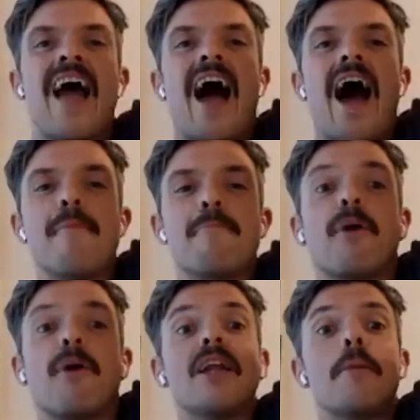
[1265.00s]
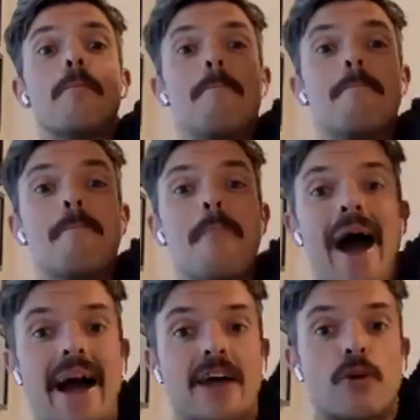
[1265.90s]
and pull it back
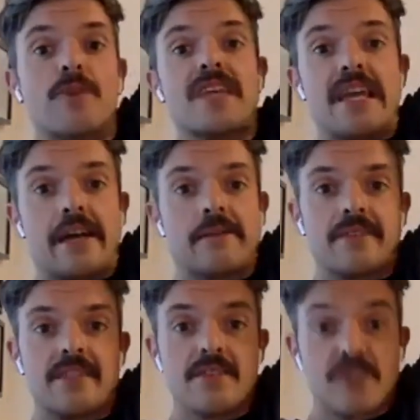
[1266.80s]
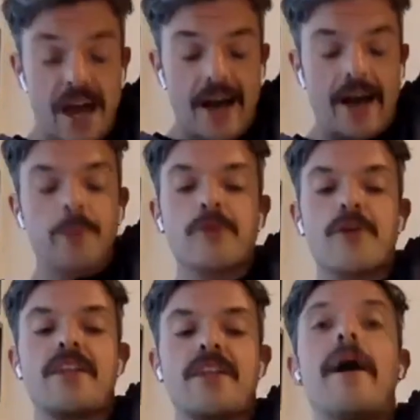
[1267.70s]
with the ear. This is going to help
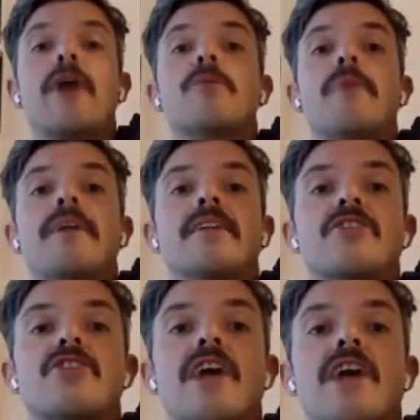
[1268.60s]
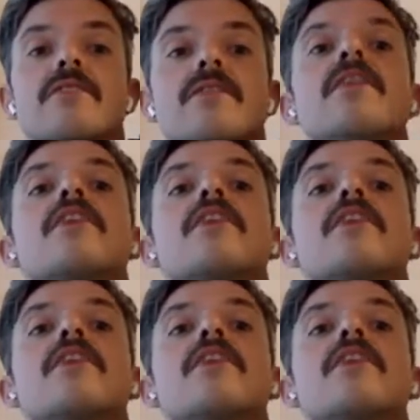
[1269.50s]
create the backward bend in the chest.